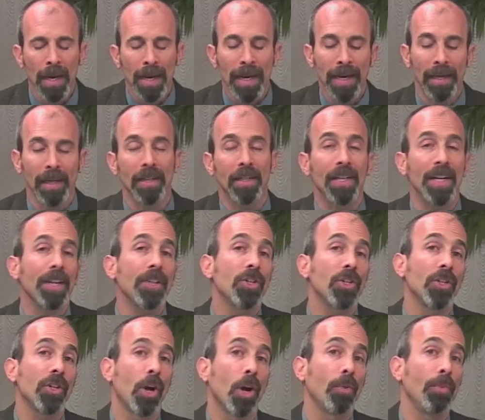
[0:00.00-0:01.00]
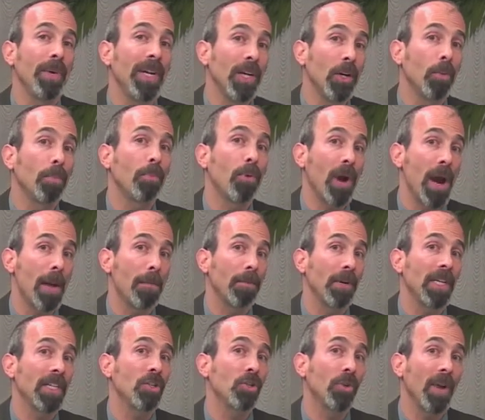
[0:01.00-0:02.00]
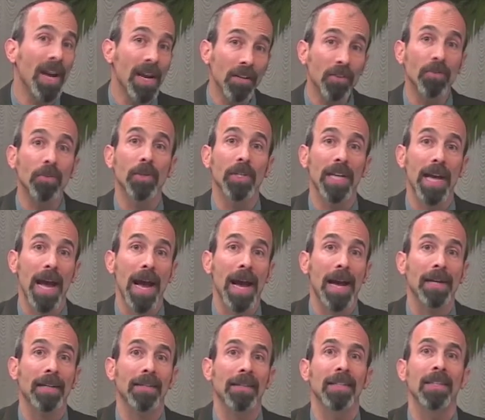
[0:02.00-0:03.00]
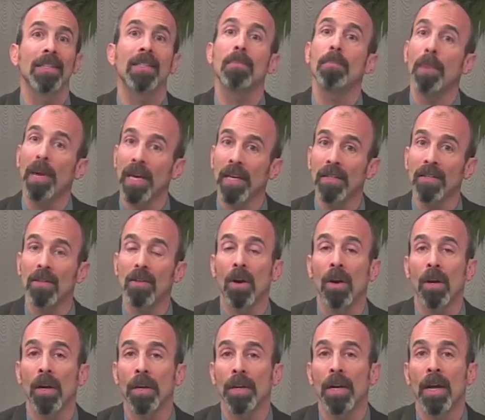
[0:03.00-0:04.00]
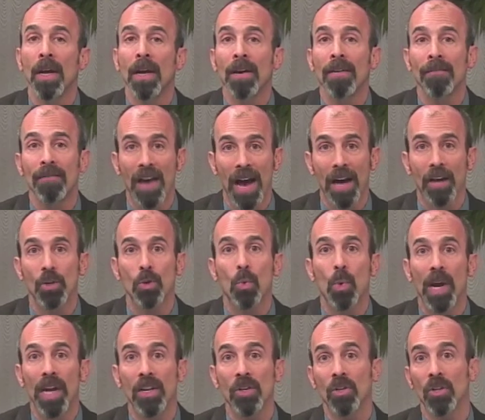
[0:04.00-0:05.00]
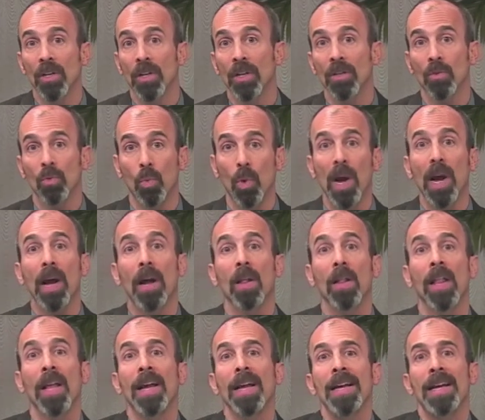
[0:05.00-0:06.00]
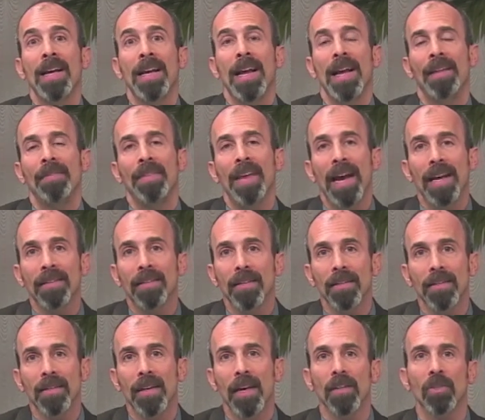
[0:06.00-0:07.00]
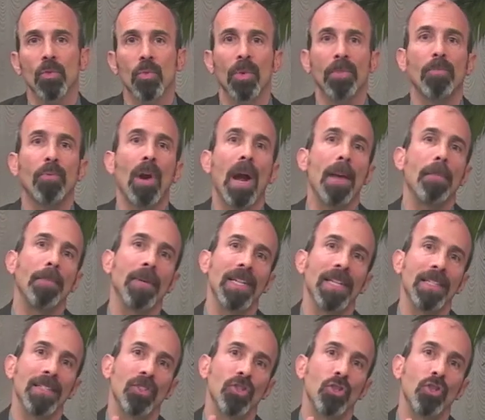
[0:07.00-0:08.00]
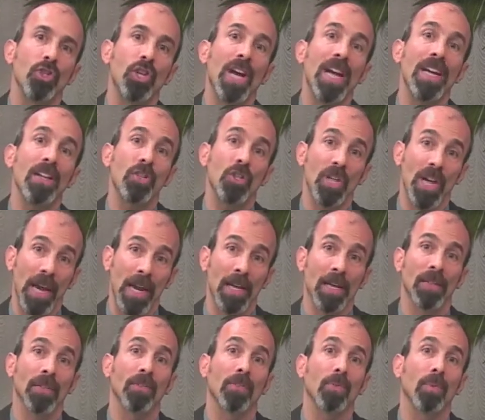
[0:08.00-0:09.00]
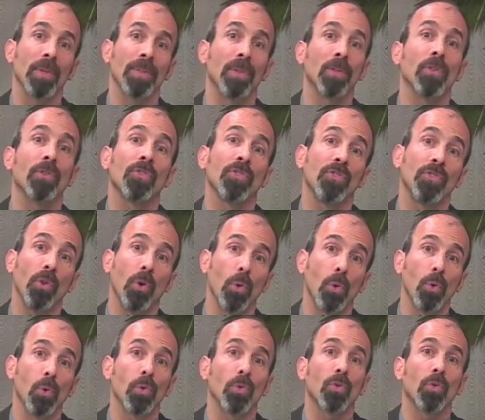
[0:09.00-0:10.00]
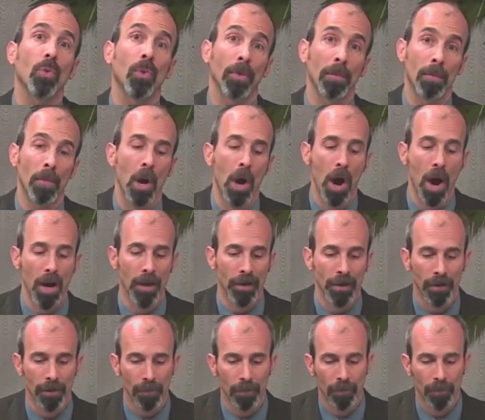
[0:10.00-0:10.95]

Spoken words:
In addition, our real property transfer tax is based on valuation as well, and that's assessed when properties change hands, when they're sold or bought.